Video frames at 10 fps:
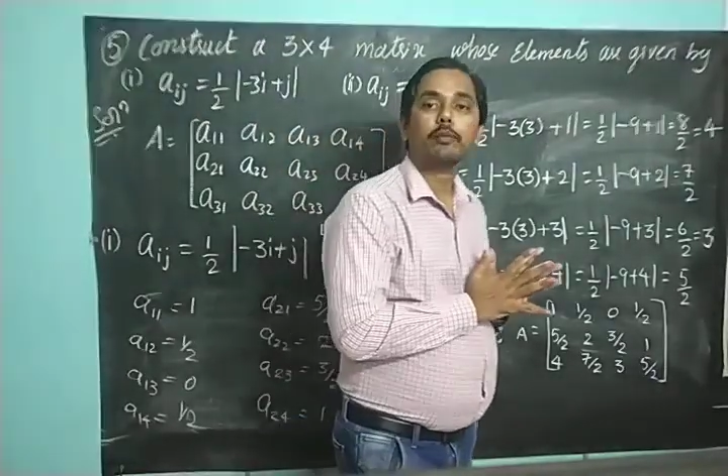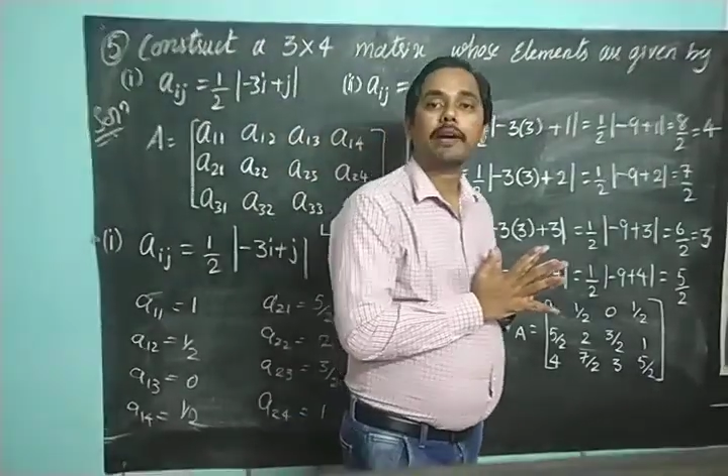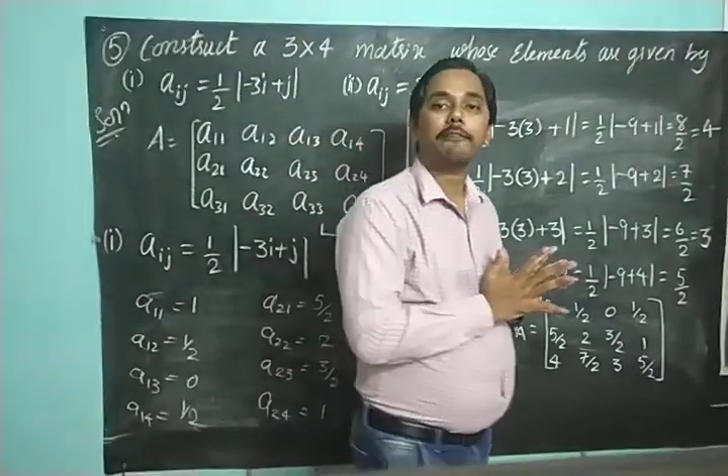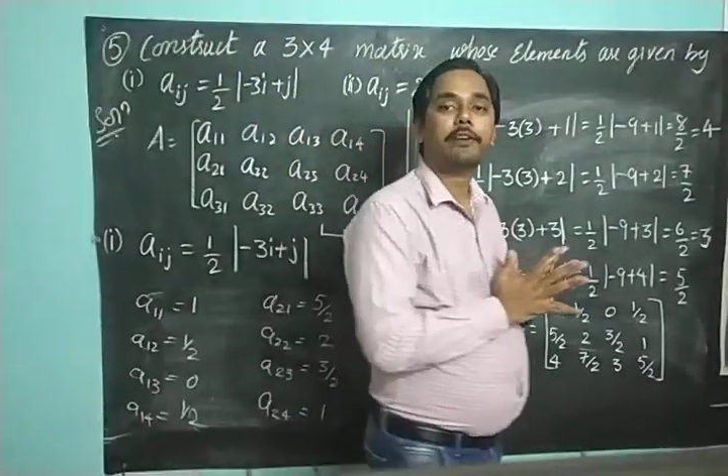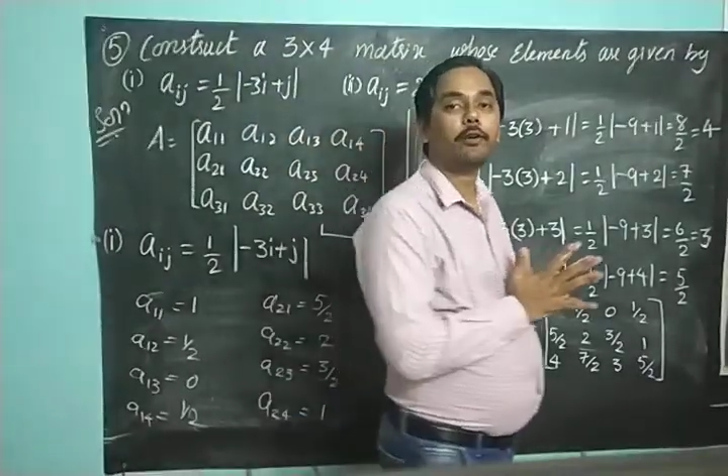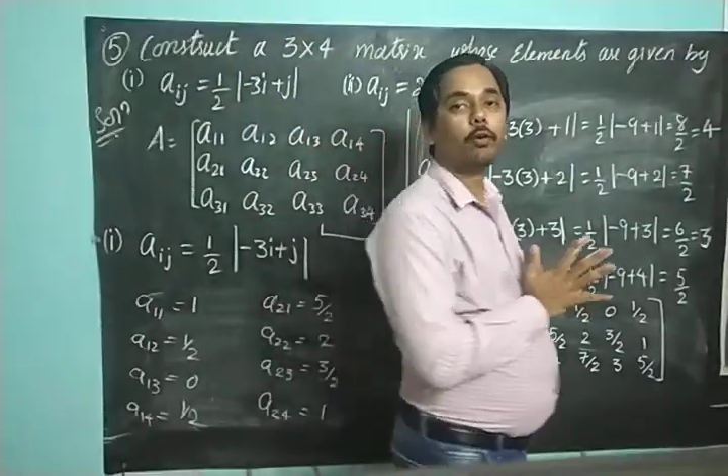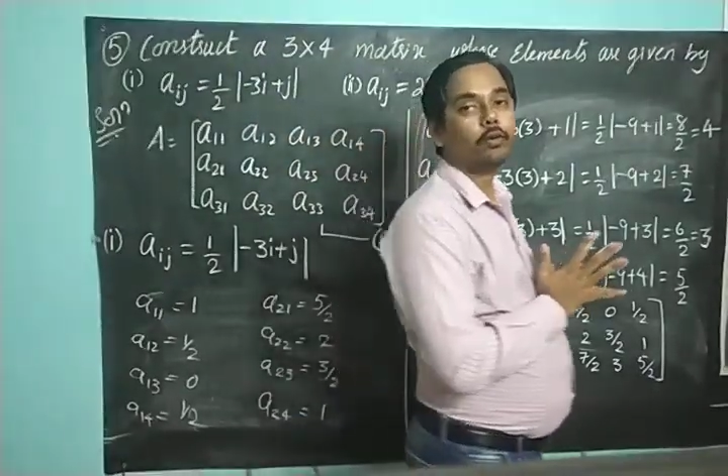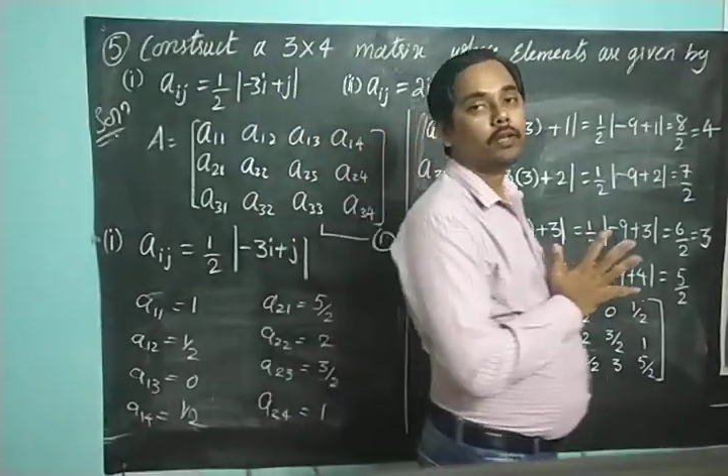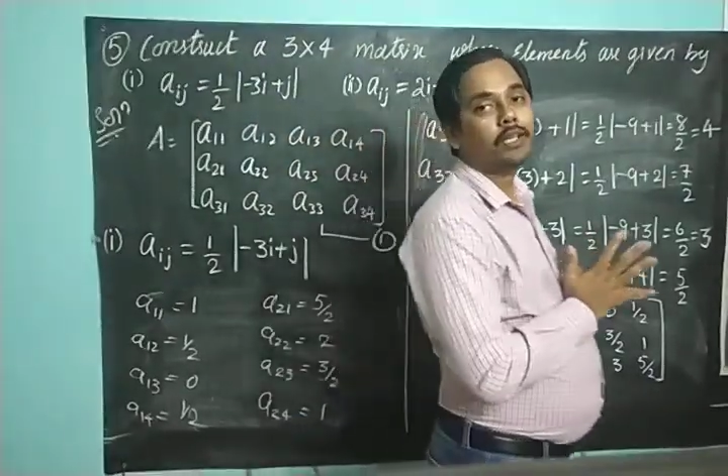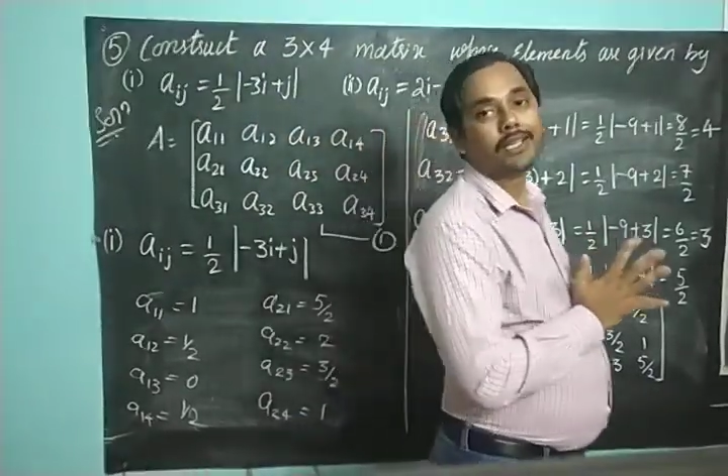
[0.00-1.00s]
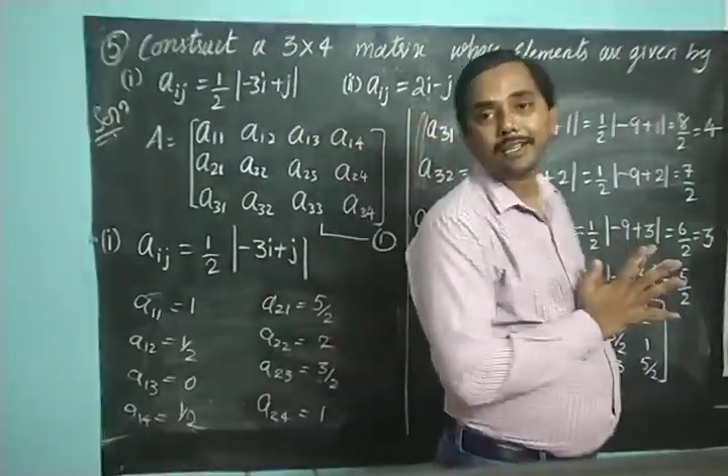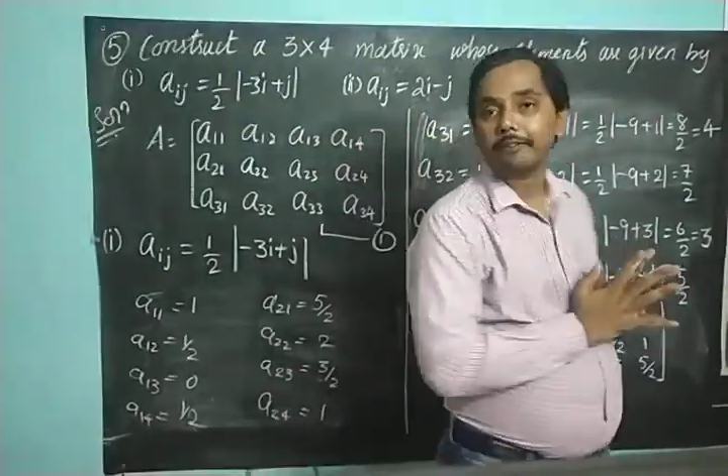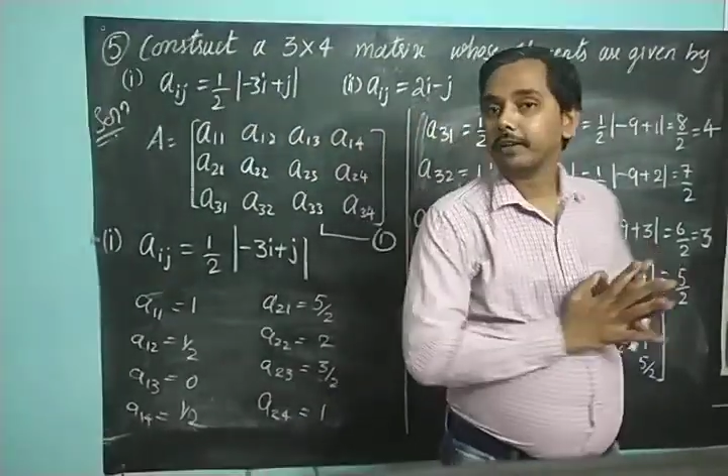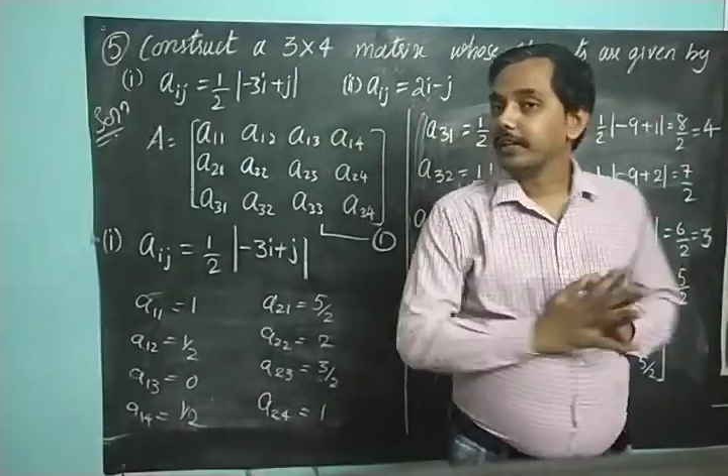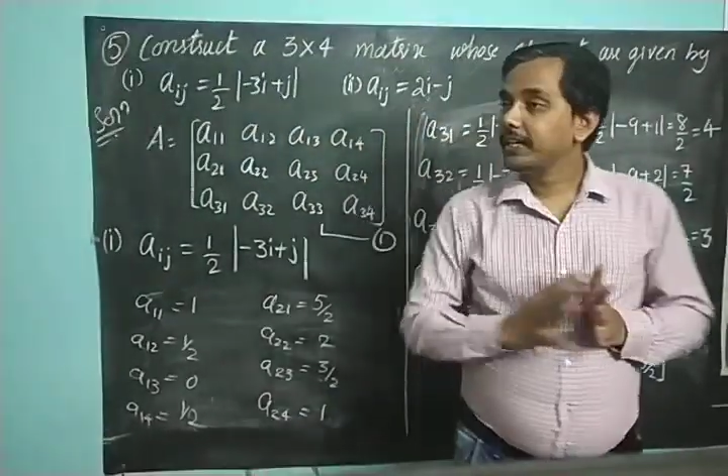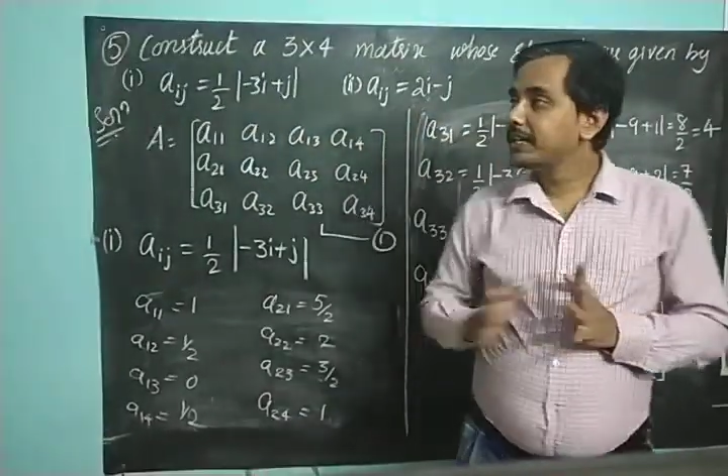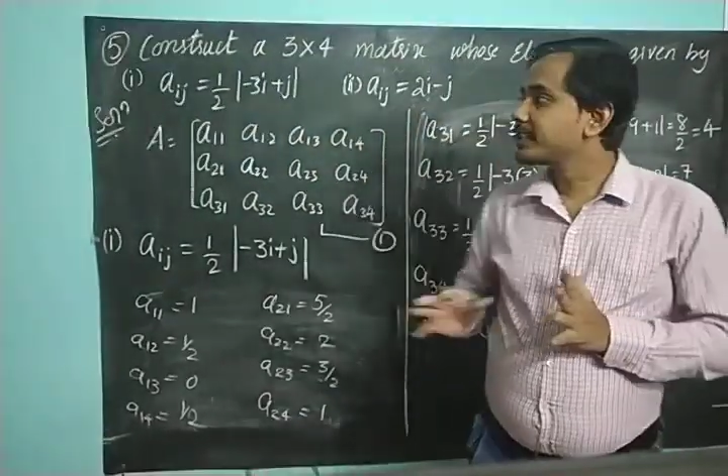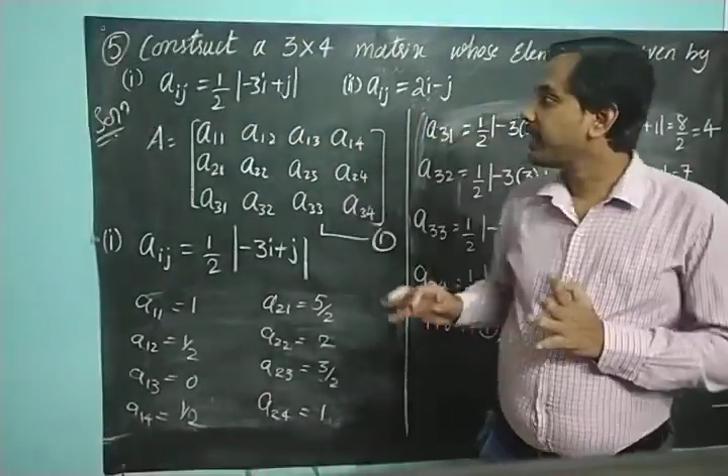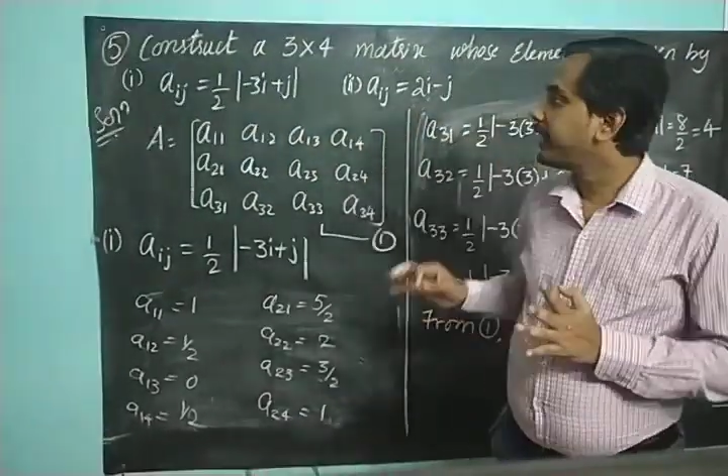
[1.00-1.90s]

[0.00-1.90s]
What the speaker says: video. Each and